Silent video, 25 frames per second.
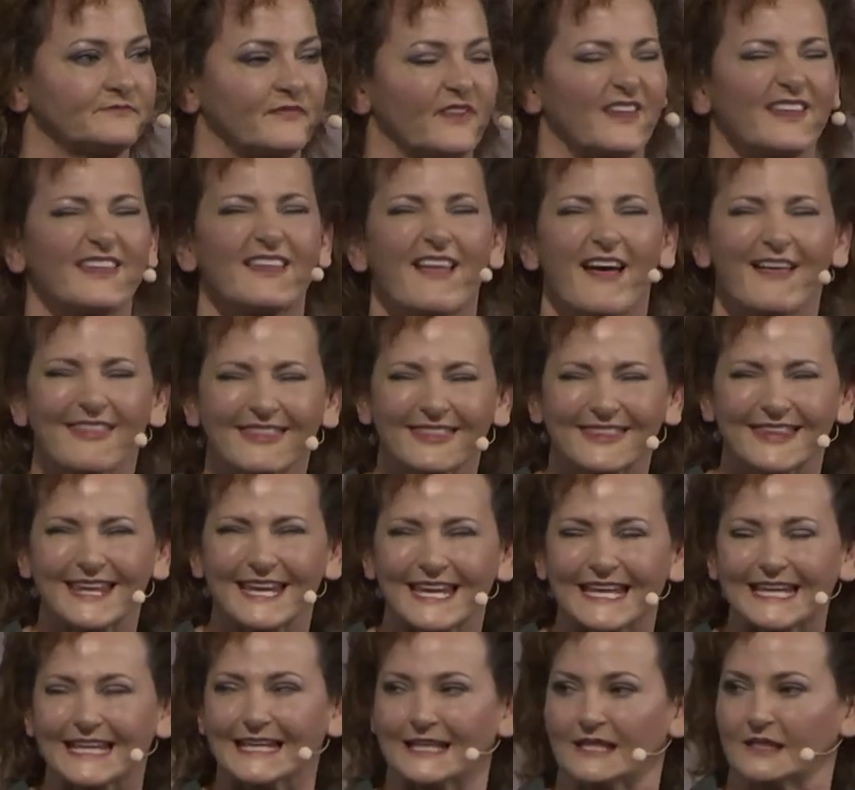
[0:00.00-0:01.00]

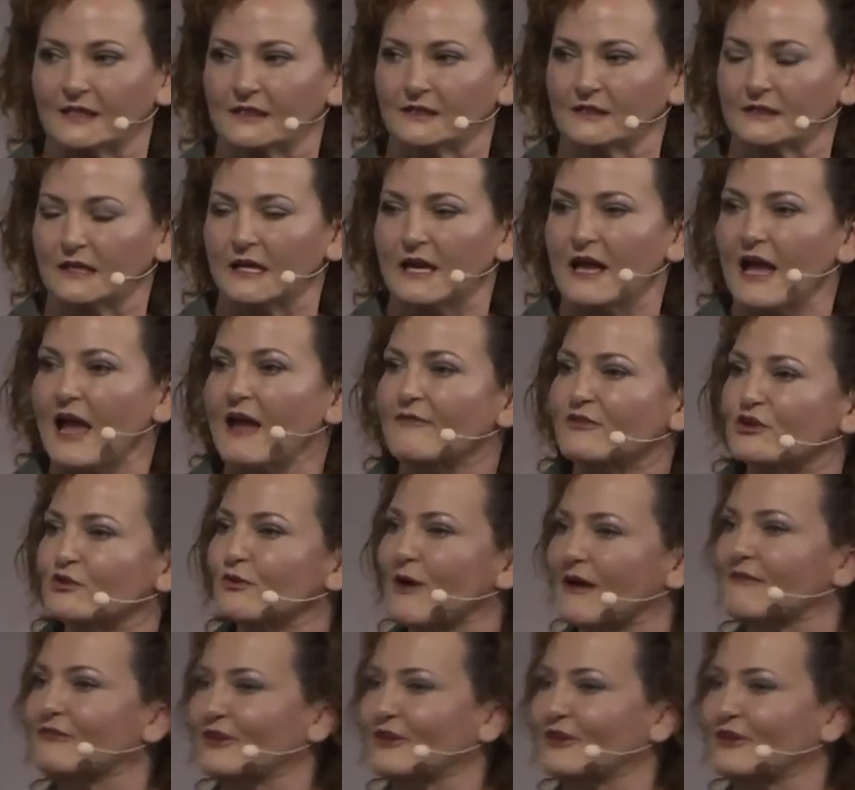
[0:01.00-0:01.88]
Nothing. Have you ever